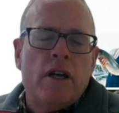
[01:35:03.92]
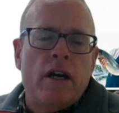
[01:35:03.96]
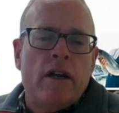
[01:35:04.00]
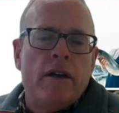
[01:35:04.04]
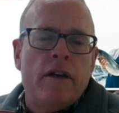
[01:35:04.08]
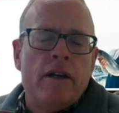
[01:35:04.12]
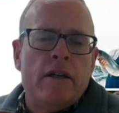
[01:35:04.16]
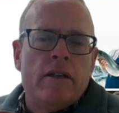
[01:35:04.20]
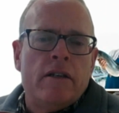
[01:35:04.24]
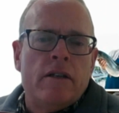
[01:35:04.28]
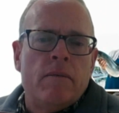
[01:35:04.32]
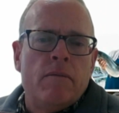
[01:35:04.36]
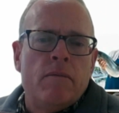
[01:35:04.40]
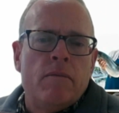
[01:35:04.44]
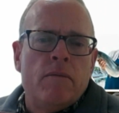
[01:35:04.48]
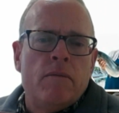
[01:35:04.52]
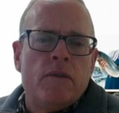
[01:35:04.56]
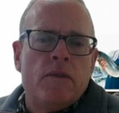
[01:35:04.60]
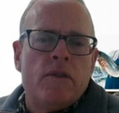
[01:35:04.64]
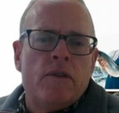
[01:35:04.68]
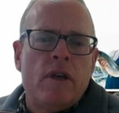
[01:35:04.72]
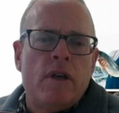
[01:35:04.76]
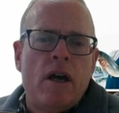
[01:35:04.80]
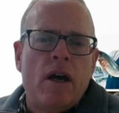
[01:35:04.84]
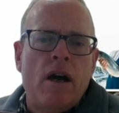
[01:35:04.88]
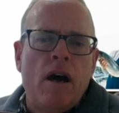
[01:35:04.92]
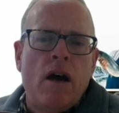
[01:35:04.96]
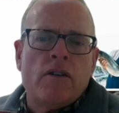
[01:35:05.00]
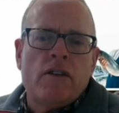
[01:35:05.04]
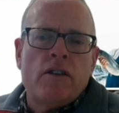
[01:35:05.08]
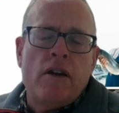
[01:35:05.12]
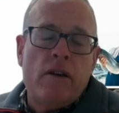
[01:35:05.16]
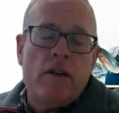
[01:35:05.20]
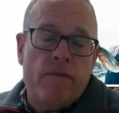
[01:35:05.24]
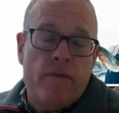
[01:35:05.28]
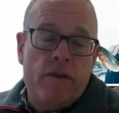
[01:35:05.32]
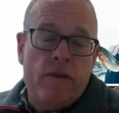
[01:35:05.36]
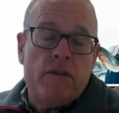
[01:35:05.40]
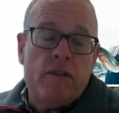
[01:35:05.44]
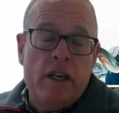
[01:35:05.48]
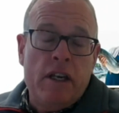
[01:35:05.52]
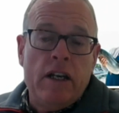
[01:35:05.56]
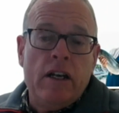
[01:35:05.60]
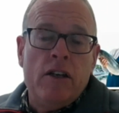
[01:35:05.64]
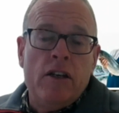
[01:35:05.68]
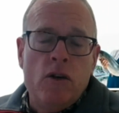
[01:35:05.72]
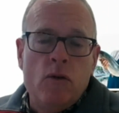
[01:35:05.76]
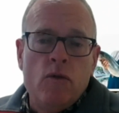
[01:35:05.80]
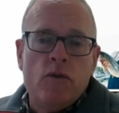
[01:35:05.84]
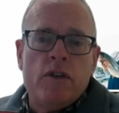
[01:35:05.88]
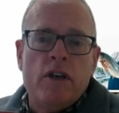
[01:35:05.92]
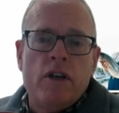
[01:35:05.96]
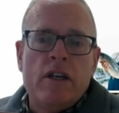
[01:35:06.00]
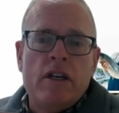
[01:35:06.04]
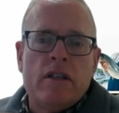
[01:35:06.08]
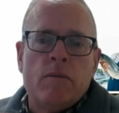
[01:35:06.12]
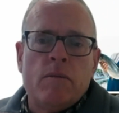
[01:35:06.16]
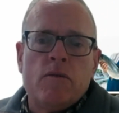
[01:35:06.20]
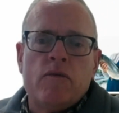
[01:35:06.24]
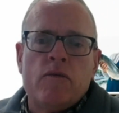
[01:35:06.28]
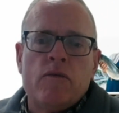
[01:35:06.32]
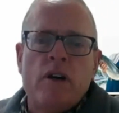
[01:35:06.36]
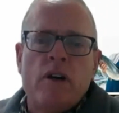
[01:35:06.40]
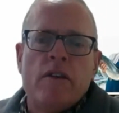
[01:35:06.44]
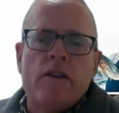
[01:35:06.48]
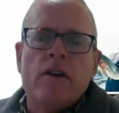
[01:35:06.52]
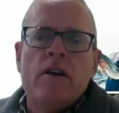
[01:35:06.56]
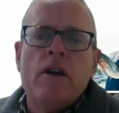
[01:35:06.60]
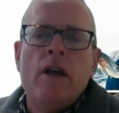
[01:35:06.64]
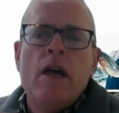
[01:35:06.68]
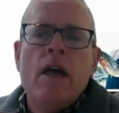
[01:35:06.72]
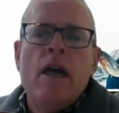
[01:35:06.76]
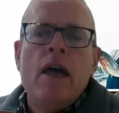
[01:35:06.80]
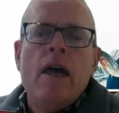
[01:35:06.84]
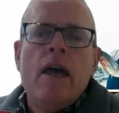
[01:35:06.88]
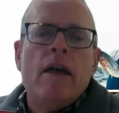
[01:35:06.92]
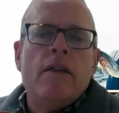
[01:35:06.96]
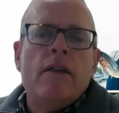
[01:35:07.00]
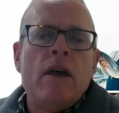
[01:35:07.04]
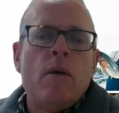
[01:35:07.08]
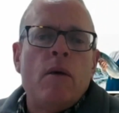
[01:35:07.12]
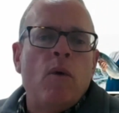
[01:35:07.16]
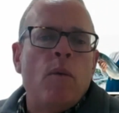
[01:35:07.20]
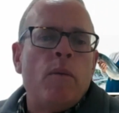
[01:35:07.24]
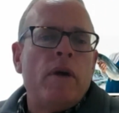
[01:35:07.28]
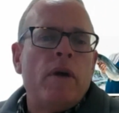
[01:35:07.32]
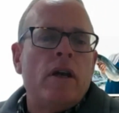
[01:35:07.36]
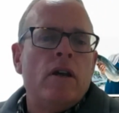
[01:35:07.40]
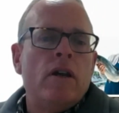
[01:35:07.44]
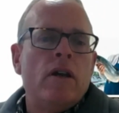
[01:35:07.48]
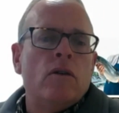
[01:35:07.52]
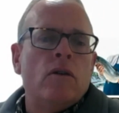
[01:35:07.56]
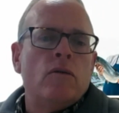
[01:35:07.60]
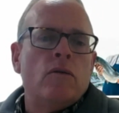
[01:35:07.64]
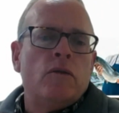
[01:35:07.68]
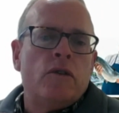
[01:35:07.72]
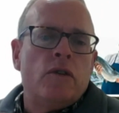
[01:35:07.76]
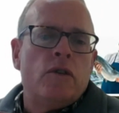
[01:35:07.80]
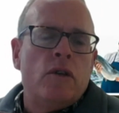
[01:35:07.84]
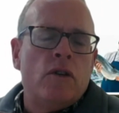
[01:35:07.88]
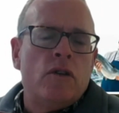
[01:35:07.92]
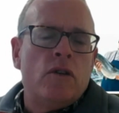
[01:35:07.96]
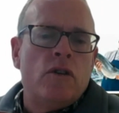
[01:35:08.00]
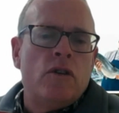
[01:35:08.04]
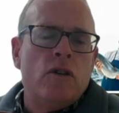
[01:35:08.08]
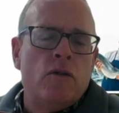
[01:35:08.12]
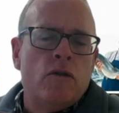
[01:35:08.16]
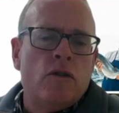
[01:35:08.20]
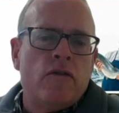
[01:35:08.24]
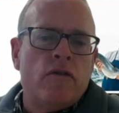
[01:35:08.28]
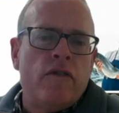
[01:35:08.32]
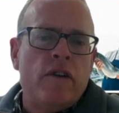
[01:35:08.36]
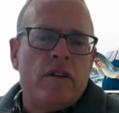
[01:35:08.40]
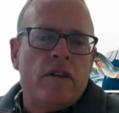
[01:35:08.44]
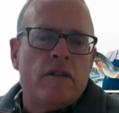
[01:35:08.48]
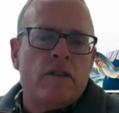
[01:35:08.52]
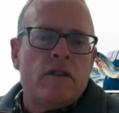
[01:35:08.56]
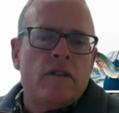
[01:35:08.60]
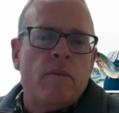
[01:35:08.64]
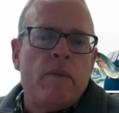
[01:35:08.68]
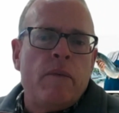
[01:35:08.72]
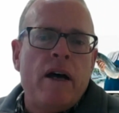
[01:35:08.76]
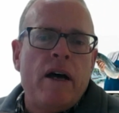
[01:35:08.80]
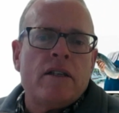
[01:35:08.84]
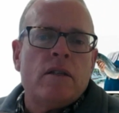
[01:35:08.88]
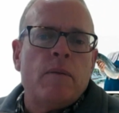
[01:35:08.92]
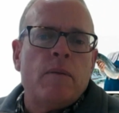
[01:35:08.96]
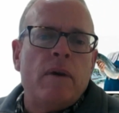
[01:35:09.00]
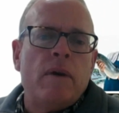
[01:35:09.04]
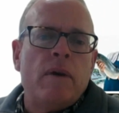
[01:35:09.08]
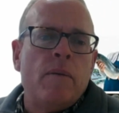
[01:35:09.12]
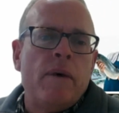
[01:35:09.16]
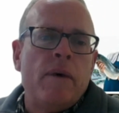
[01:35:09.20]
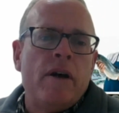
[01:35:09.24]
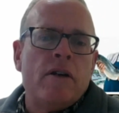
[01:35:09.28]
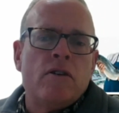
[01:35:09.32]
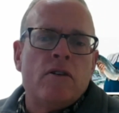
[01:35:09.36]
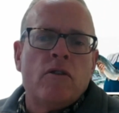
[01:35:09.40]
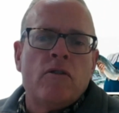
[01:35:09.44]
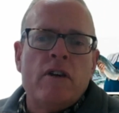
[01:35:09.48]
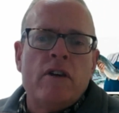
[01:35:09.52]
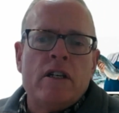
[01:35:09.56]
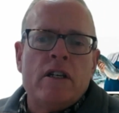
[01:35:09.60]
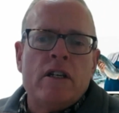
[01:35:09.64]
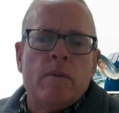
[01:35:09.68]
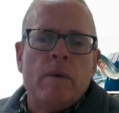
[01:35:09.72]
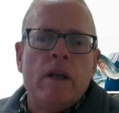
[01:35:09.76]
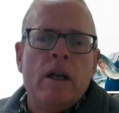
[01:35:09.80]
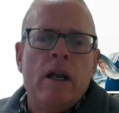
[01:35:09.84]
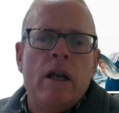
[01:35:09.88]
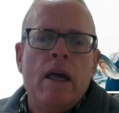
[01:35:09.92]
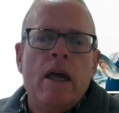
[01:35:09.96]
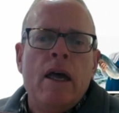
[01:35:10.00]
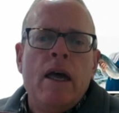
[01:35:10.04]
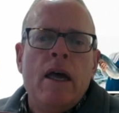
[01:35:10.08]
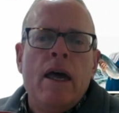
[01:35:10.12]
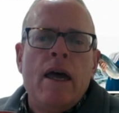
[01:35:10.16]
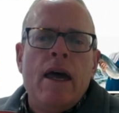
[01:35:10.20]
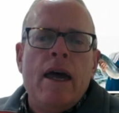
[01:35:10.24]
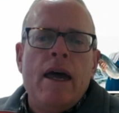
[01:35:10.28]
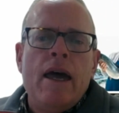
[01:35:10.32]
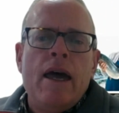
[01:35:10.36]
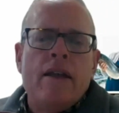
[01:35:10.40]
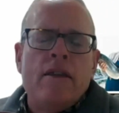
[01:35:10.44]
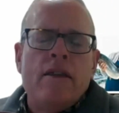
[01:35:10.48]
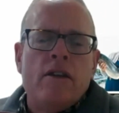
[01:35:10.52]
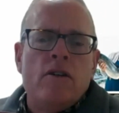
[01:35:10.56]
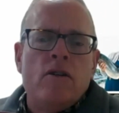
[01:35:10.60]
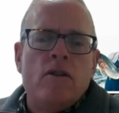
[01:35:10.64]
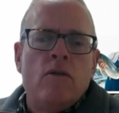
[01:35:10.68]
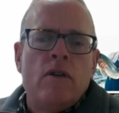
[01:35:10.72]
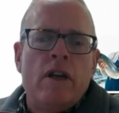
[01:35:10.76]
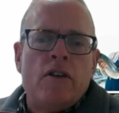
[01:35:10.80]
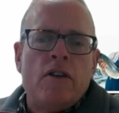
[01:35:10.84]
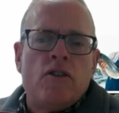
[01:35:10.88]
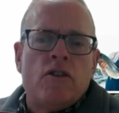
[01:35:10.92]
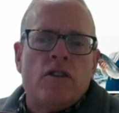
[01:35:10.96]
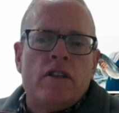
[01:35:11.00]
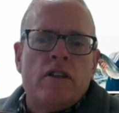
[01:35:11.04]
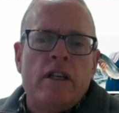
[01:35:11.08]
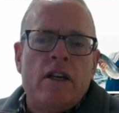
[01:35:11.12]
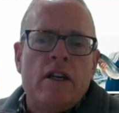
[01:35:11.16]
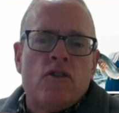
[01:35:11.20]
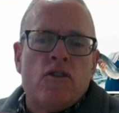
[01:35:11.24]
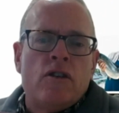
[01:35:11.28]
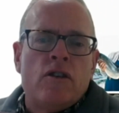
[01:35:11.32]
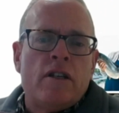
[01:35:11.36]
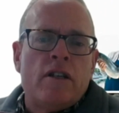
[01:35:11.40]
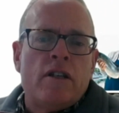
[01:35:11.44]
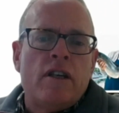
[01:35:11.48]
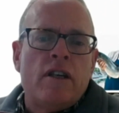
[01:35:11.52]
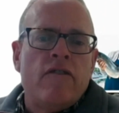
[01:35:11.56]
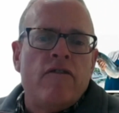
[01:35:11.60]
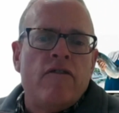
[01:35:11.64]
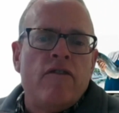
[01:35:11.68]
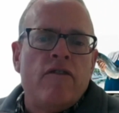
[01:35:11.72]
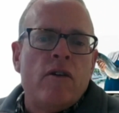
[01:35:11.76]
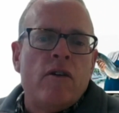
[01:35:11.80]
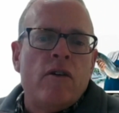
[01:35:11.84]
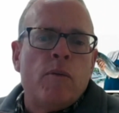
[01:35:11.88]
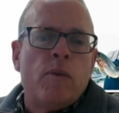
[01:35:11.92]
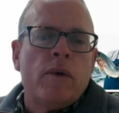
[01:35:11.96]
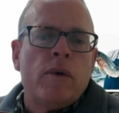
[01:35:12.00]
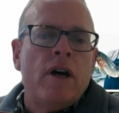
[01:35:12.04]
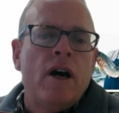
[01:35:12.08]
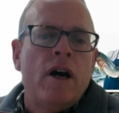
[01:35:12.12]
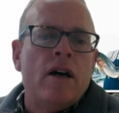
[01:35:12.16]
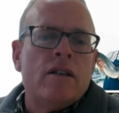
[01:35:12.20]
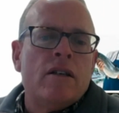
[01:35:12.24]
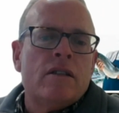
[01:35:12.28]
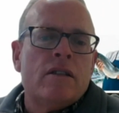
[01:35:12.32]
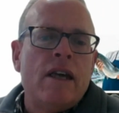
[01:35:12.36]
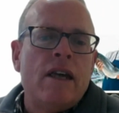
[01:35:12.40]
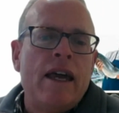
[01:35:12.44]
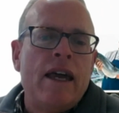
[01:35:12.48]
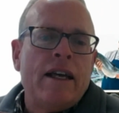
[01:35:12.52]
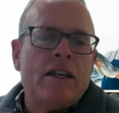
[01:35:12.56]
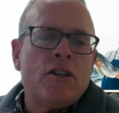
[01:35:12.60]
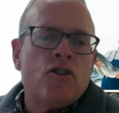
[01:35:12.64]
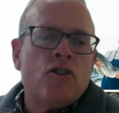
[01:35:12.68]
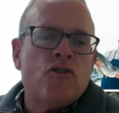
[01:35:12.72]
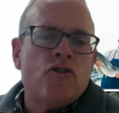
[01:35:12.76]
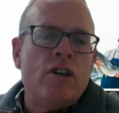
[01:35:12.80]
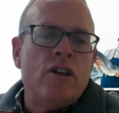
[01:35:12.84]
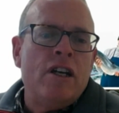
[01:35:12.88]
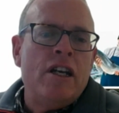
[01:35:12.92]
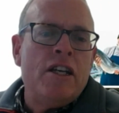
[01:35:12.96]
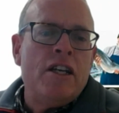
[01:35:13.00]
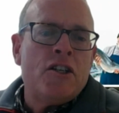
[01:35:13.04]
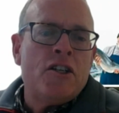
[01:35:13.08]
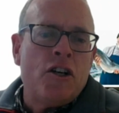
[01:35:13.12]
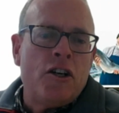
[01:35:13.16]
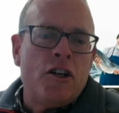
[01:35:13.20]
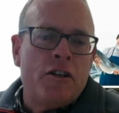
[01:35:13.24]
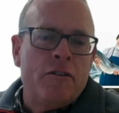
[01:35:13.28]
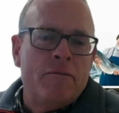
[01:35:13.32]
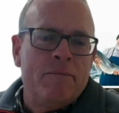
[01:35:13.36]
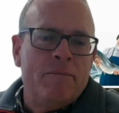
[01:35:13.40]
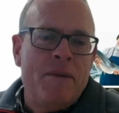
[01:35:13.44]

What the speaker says: on items, or sorry, for single use items rather, they won't be allowed to use the phrases compostable or biodegradable in the new legislation, as they fear it would cause extra litter.